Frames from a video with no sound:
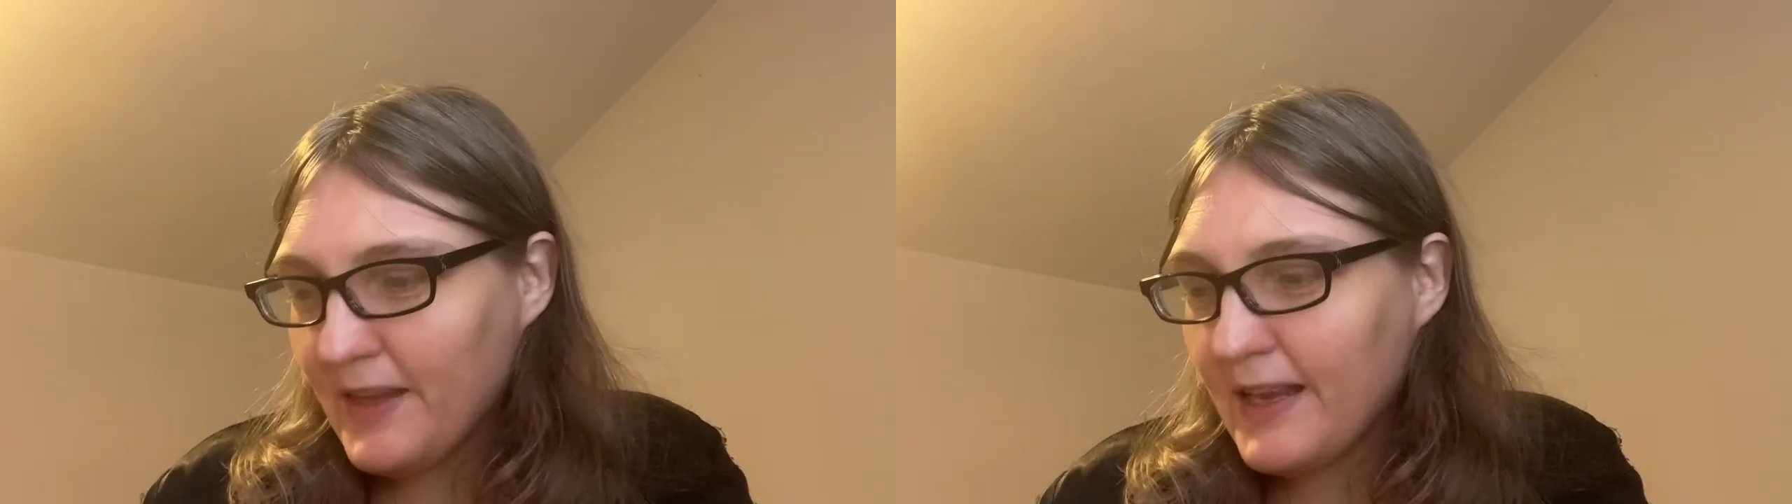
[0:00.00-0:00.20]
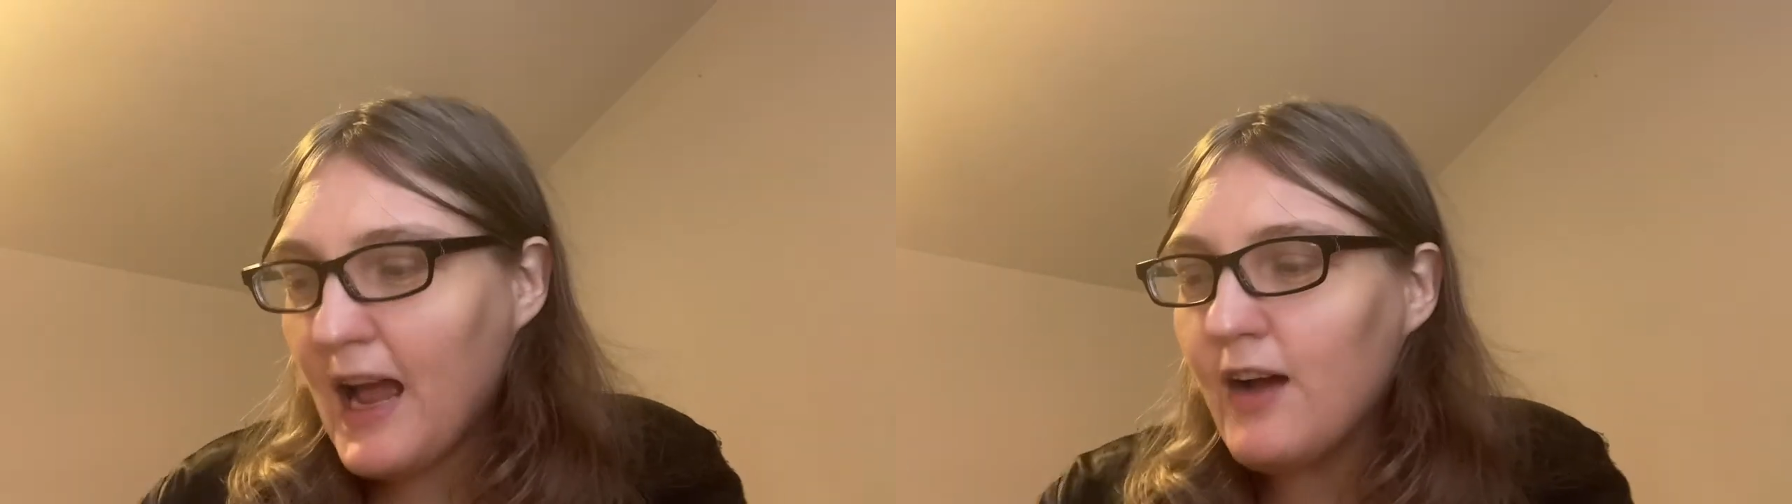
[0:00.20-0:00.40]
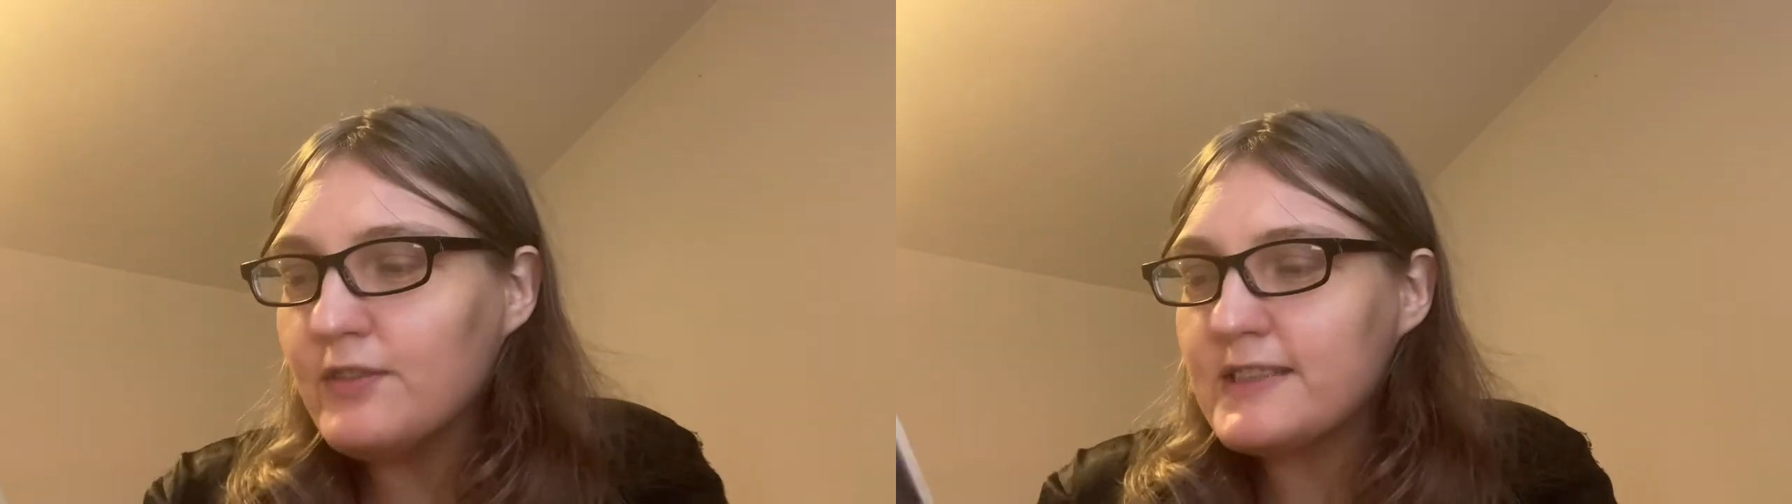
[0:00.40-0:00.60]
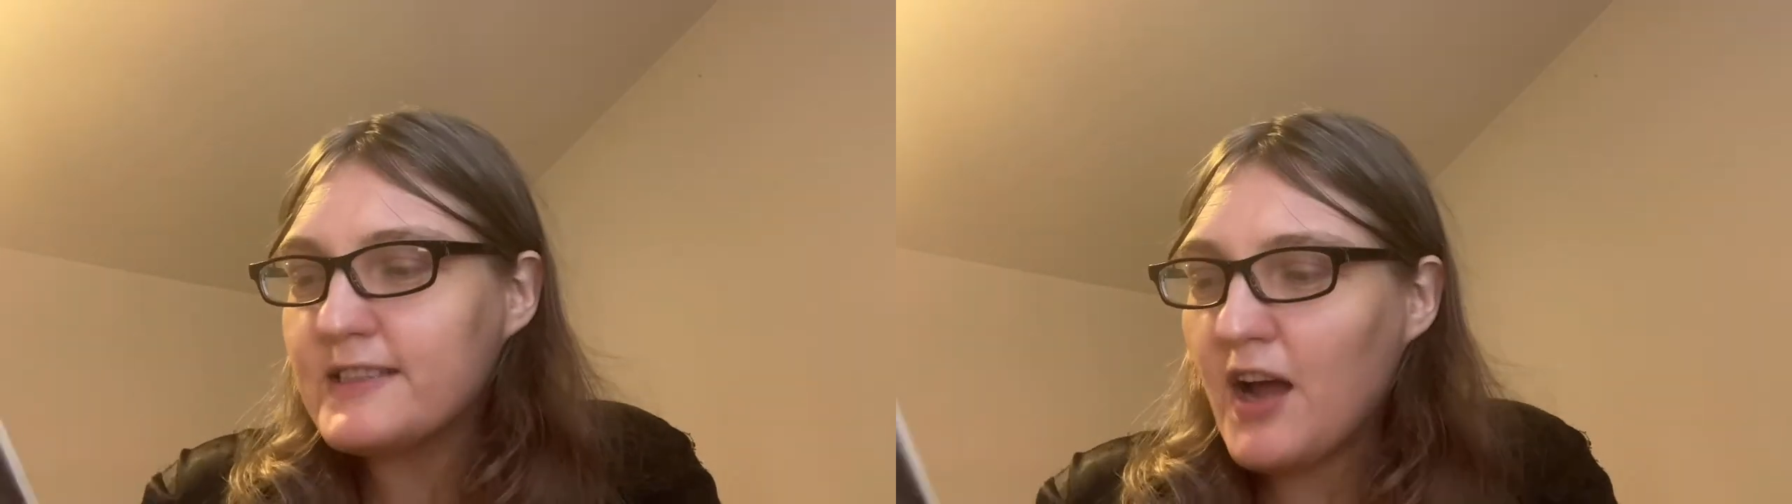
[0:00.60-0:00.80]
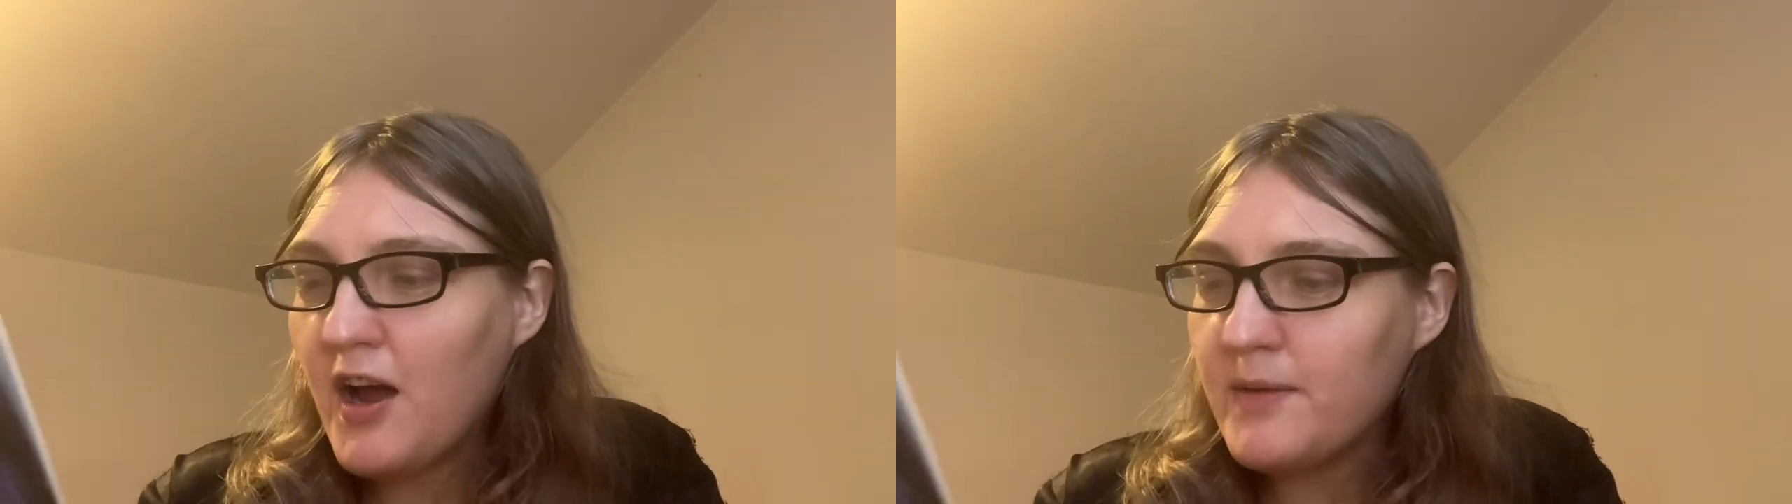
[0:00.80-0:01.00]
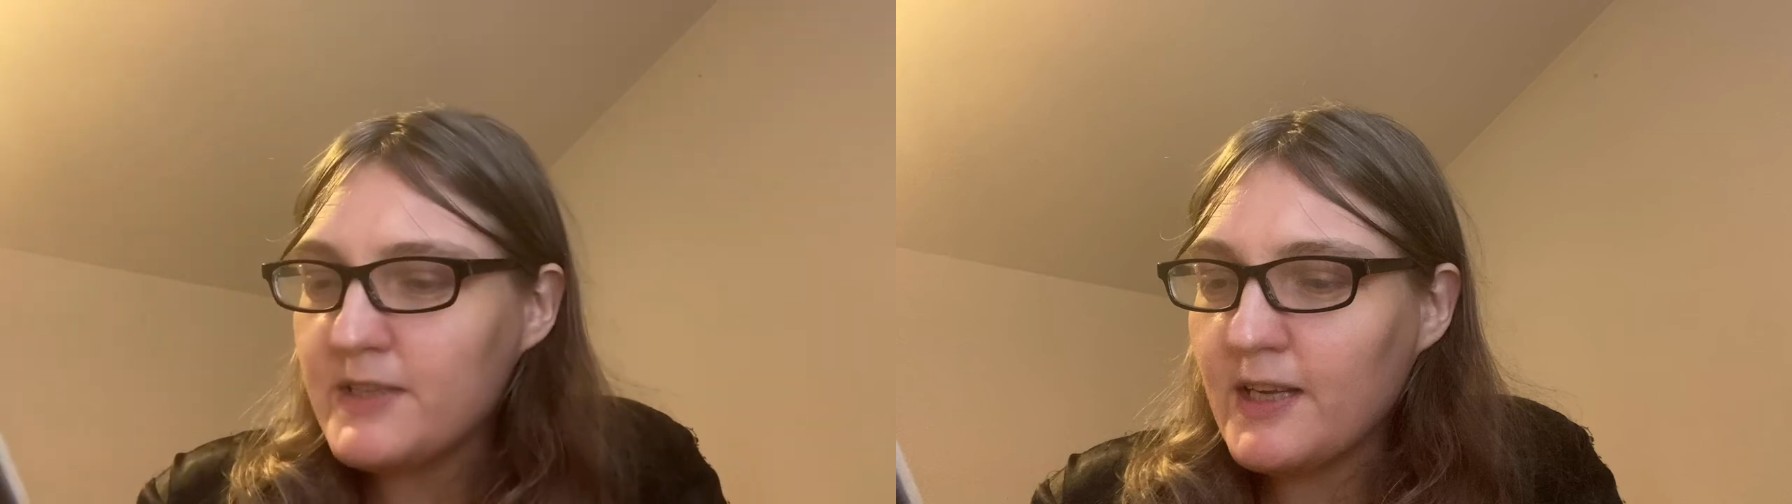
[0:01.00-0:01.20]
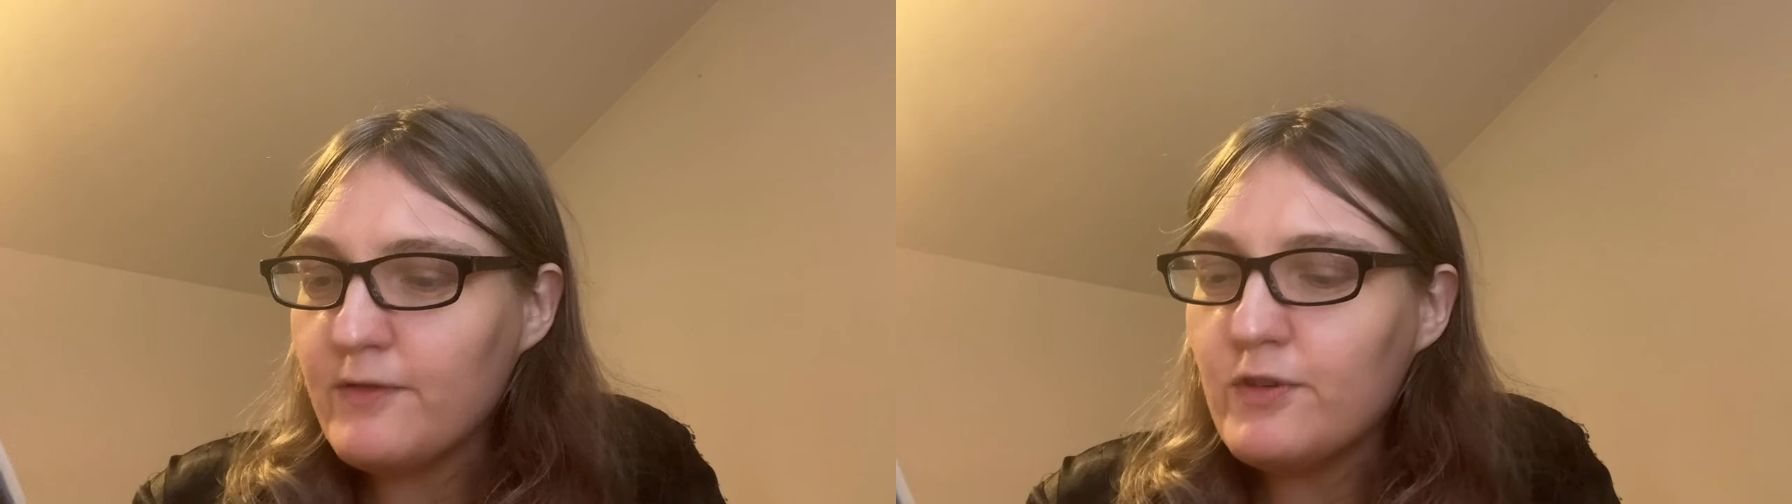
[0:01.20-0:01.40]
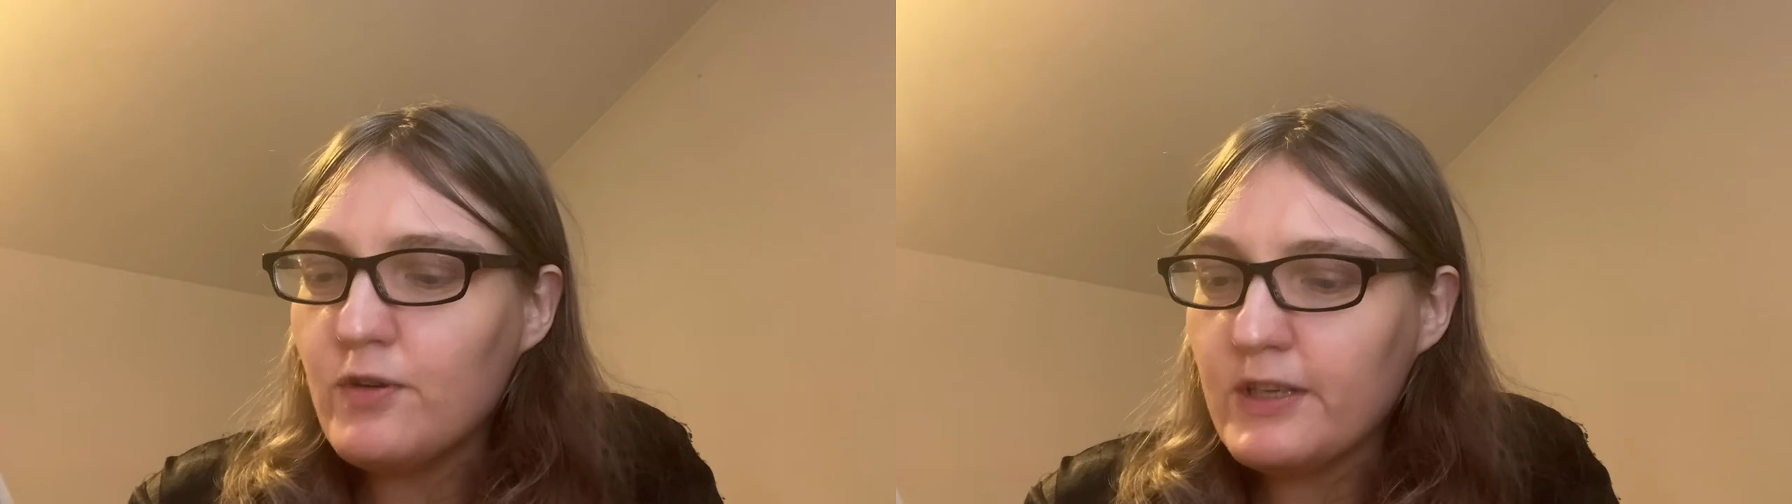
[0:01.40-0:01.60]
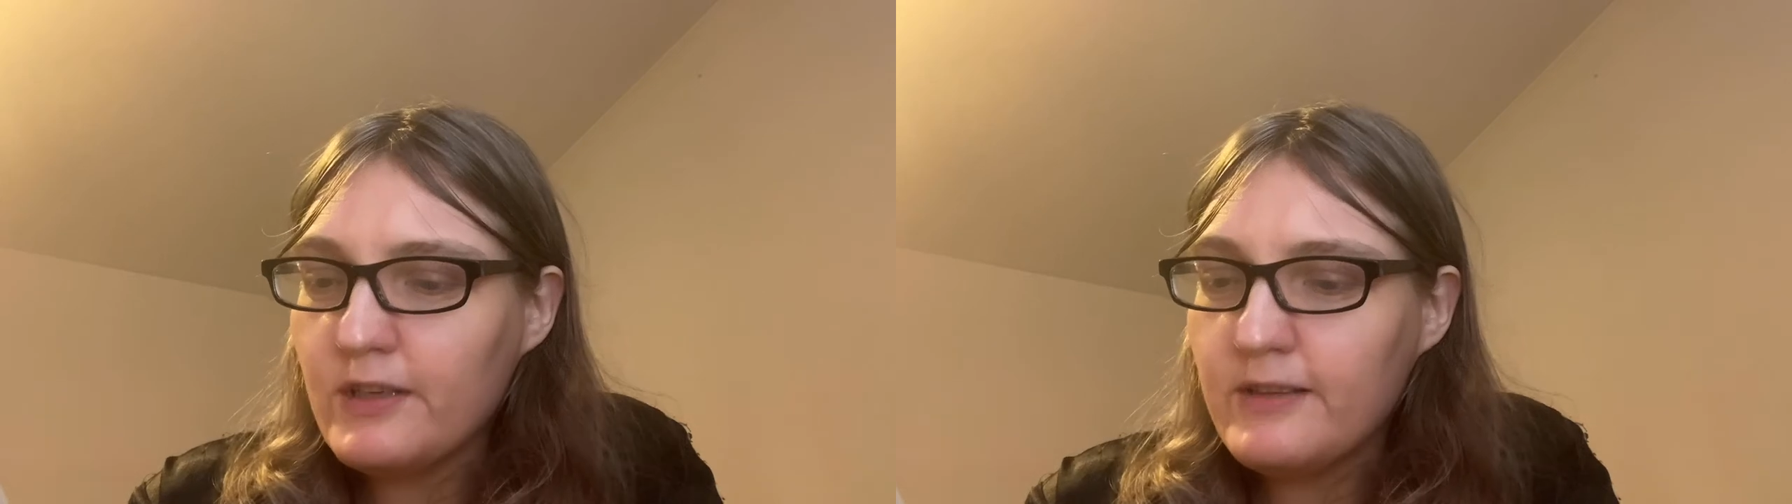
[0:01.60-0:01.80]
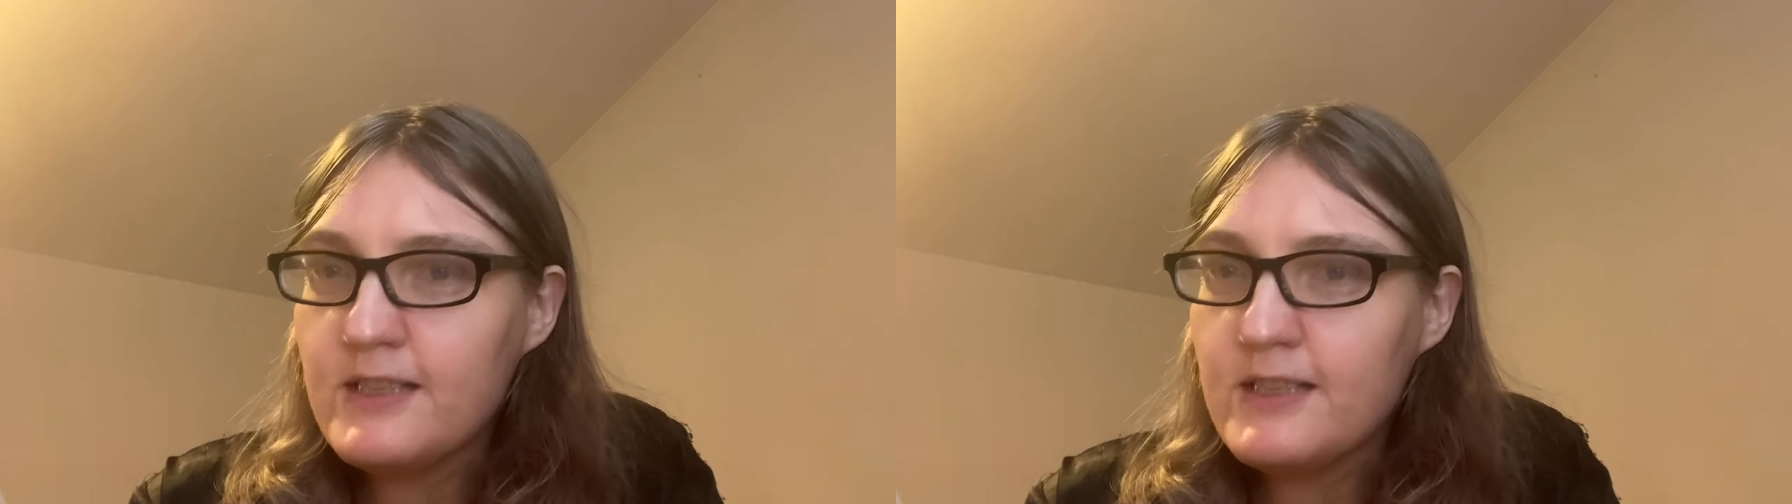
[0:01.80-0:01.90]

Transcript: countless times I have noted